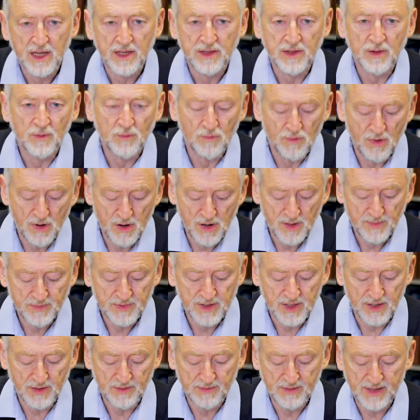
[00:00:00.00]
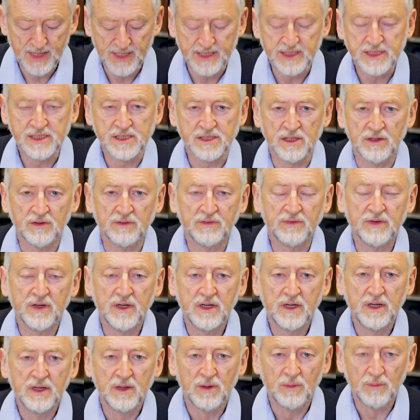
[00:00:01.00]
the warm caress of
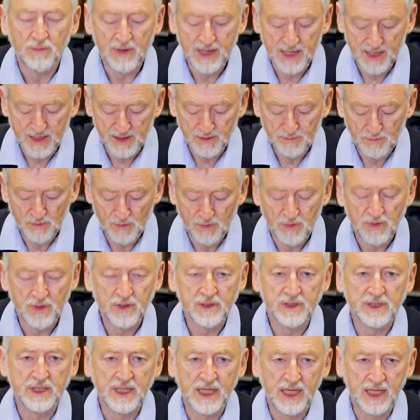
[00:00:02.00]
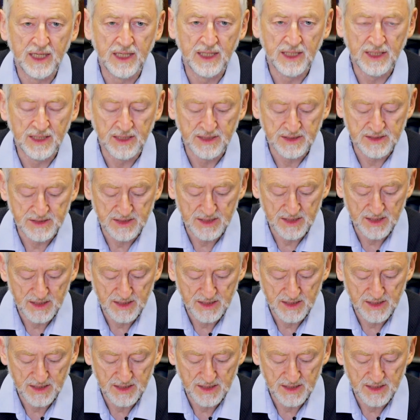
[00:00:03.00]
well-worn keys.